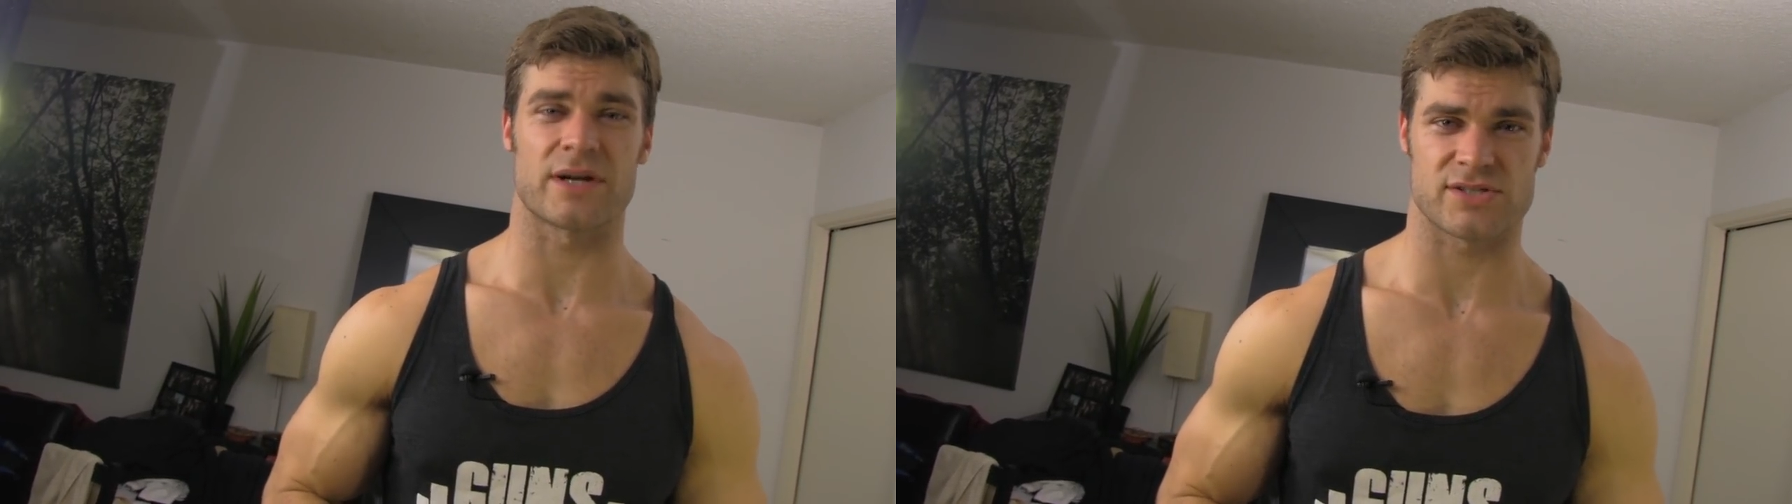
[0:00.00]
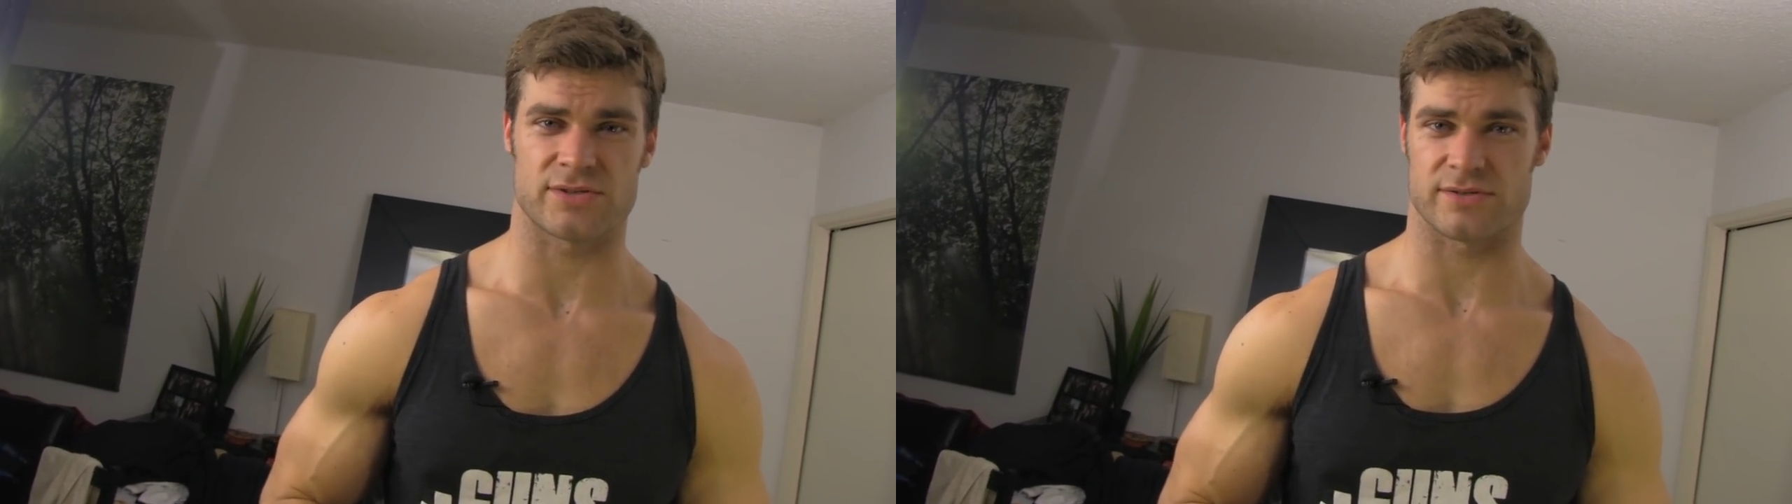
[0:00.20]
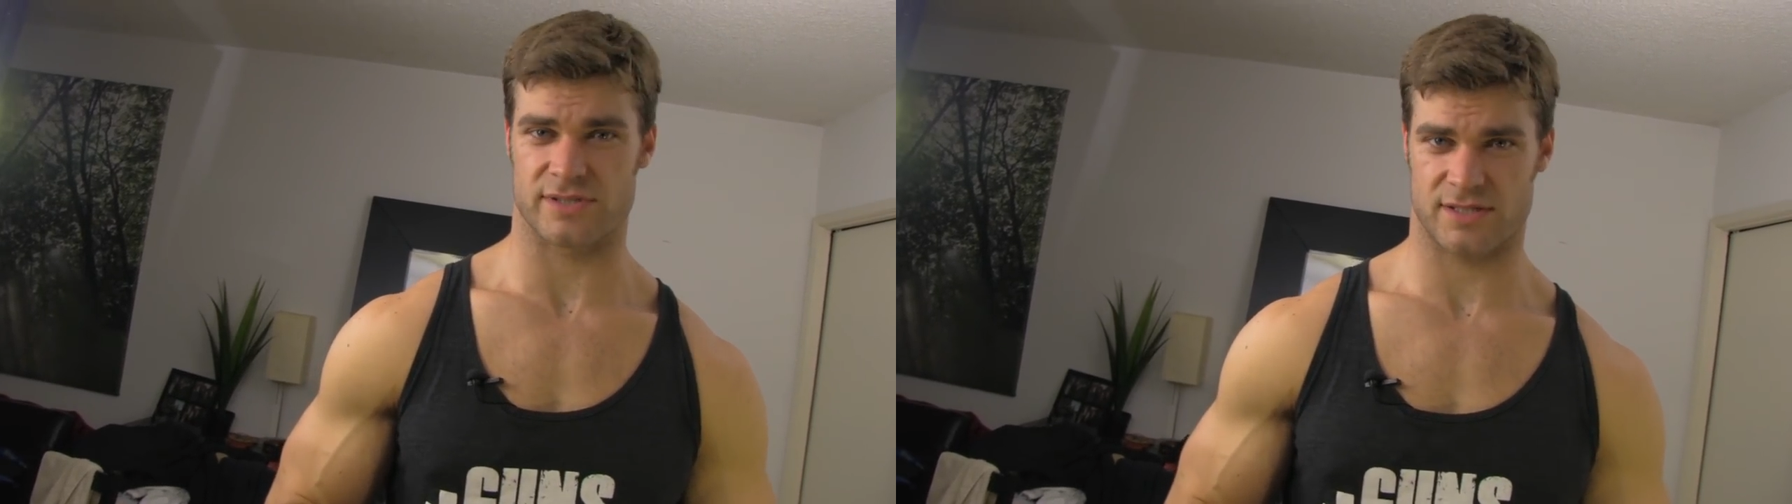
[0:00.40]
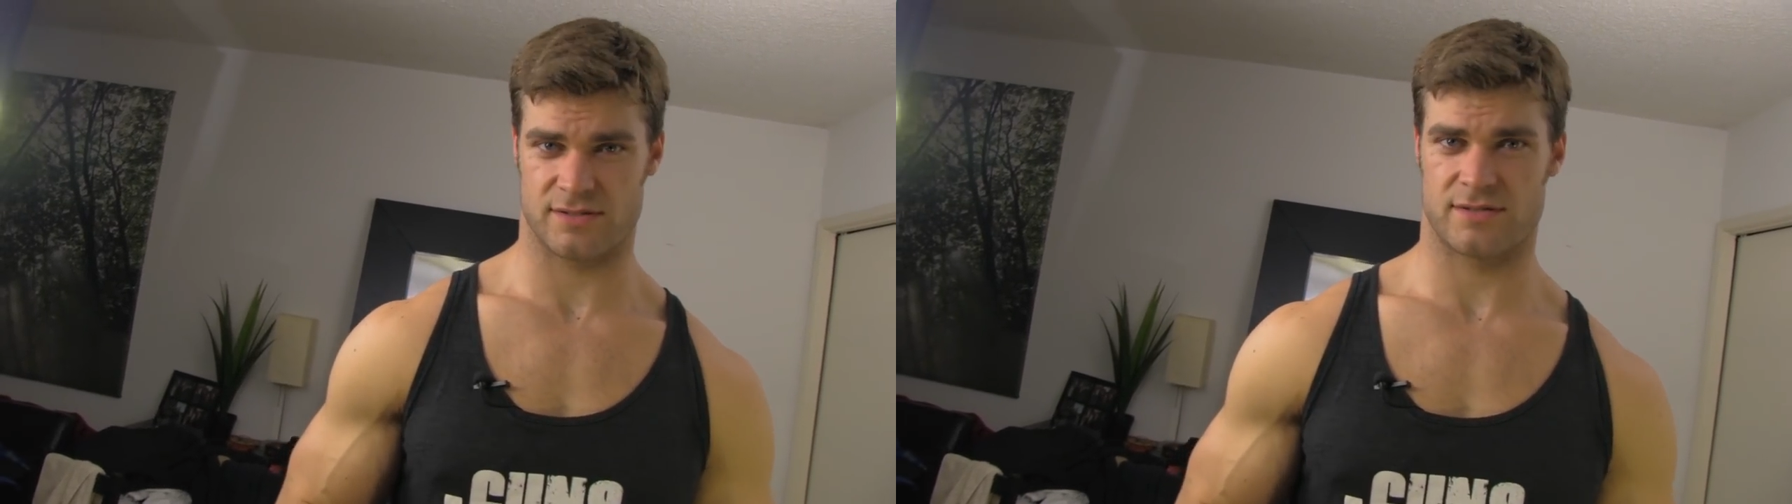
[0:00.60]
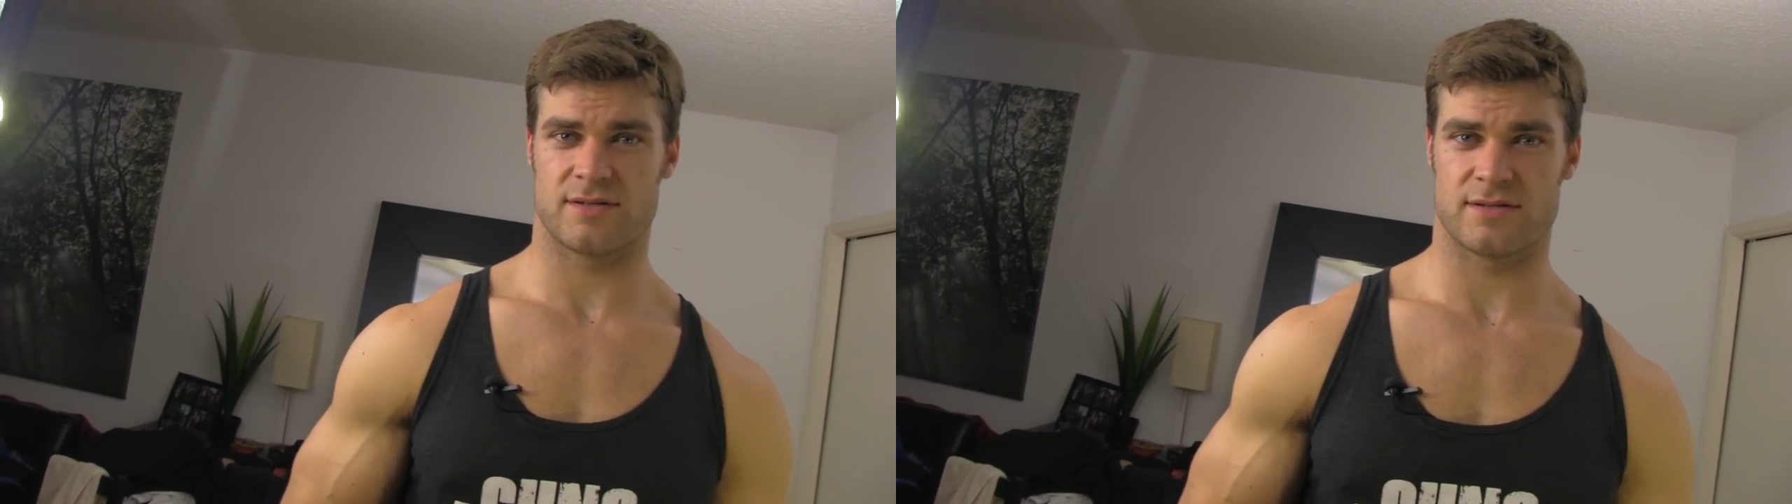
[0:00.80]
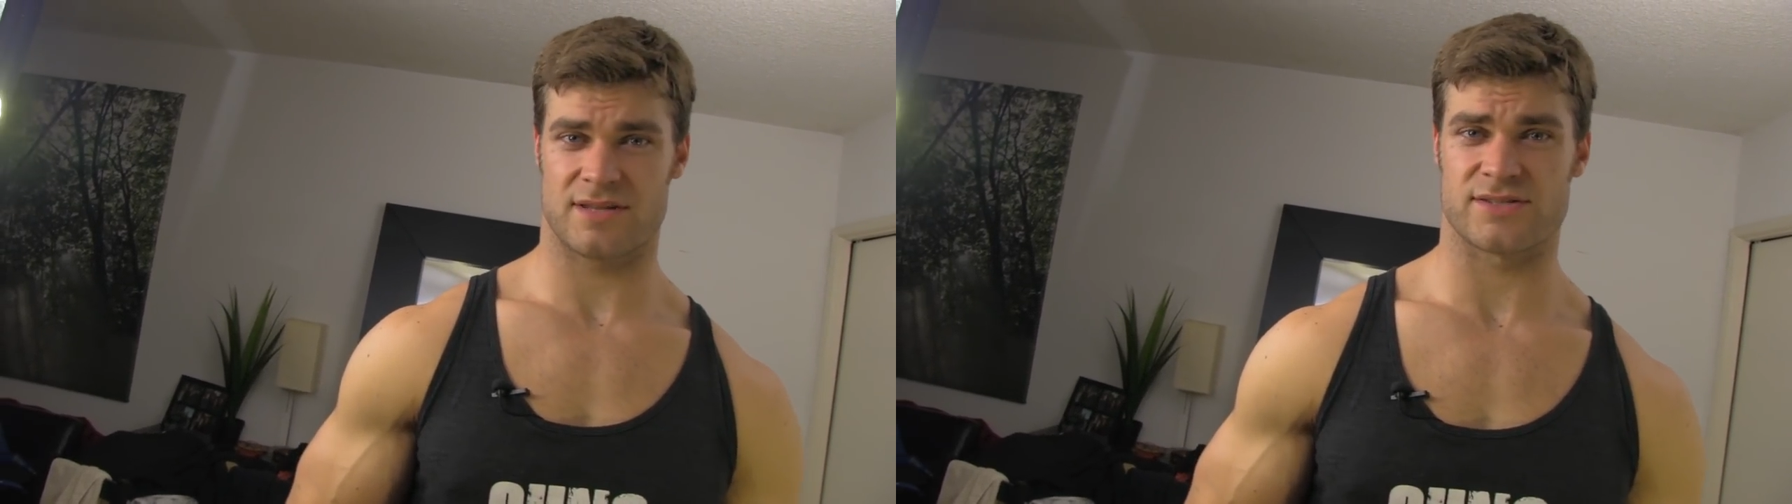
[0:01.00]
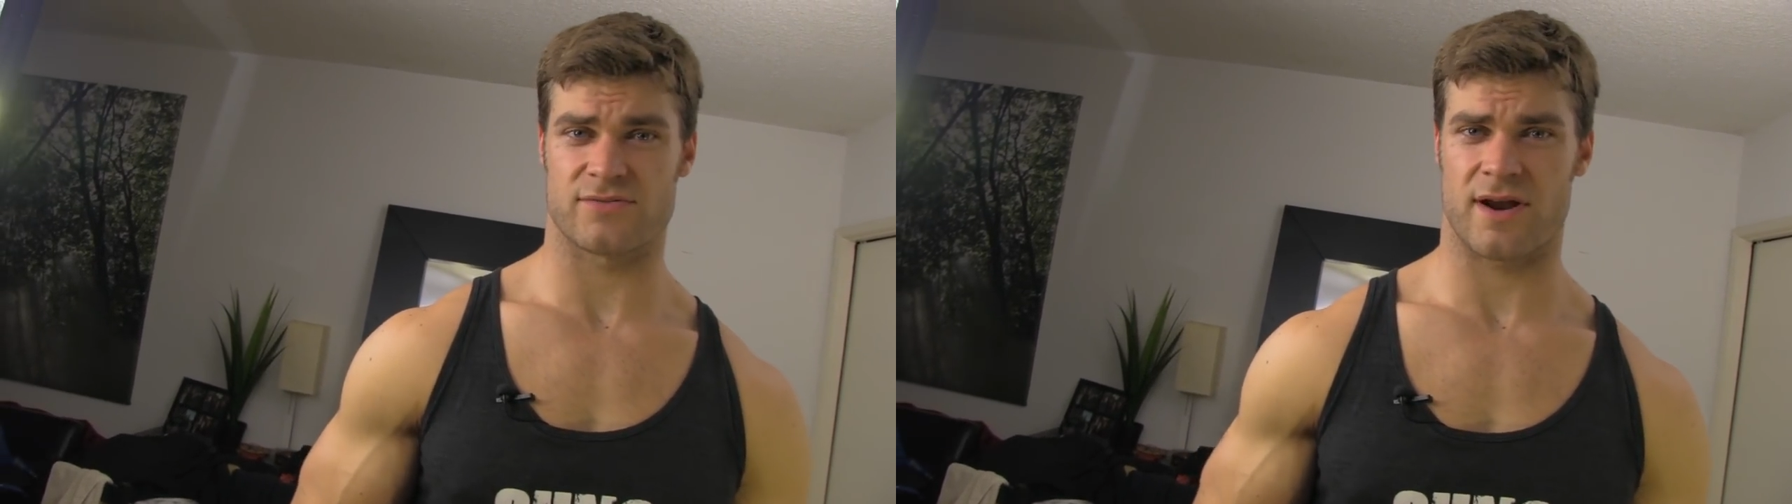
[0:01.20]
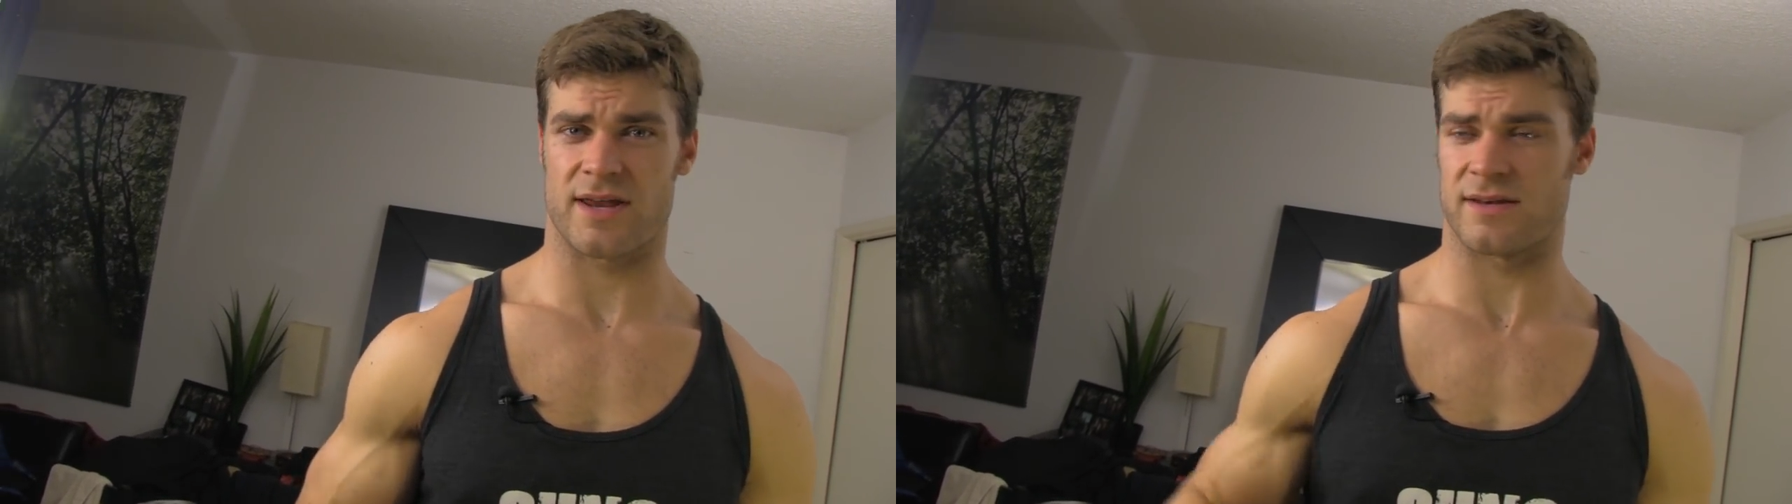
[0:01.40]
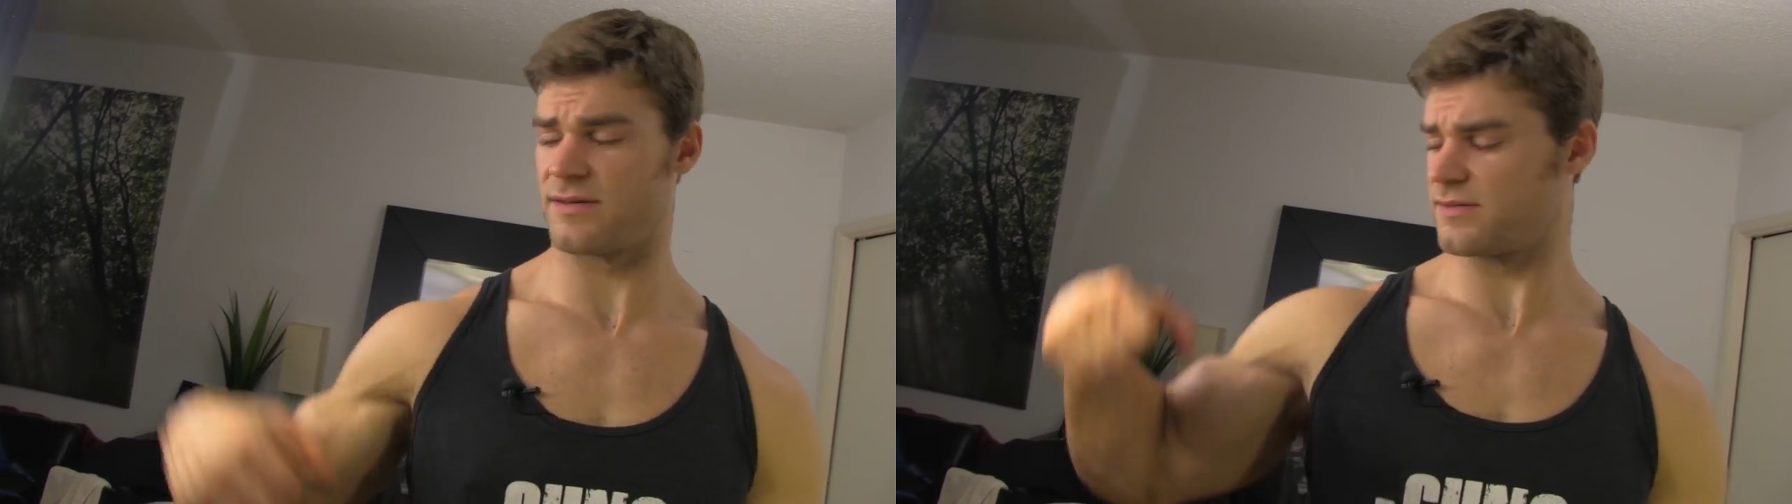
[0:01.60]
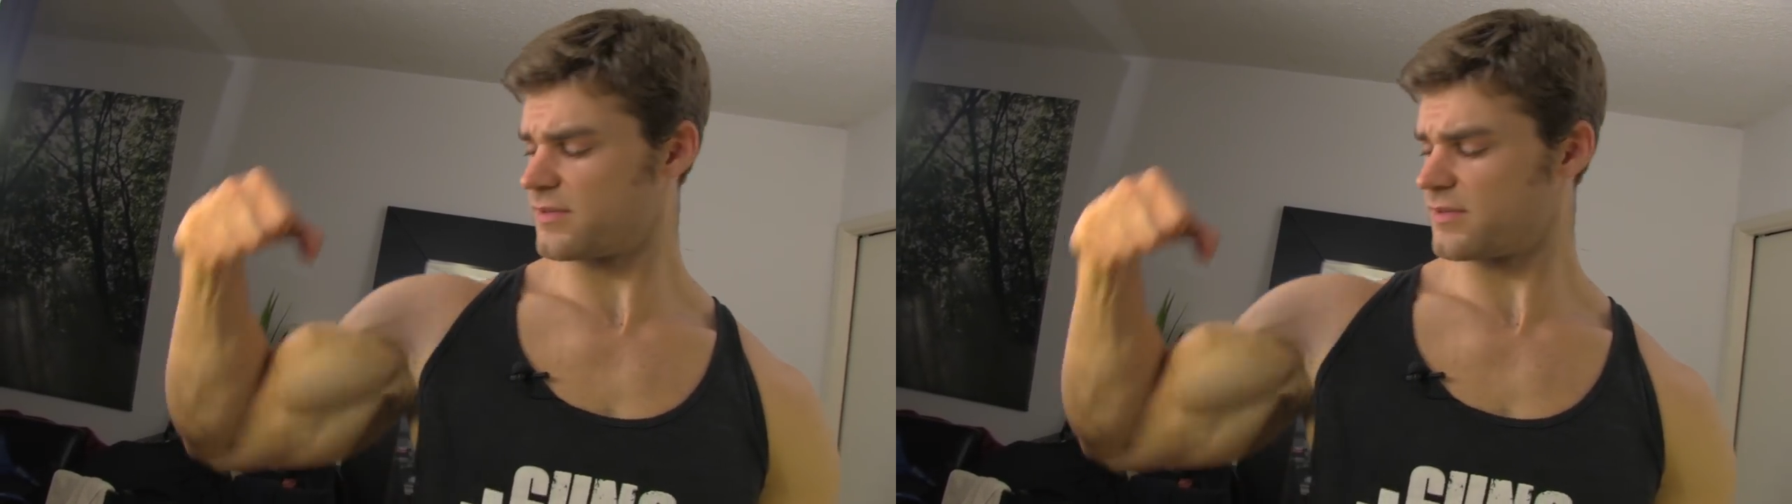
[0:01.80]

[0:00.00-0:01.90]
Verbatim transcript: busters. That's right.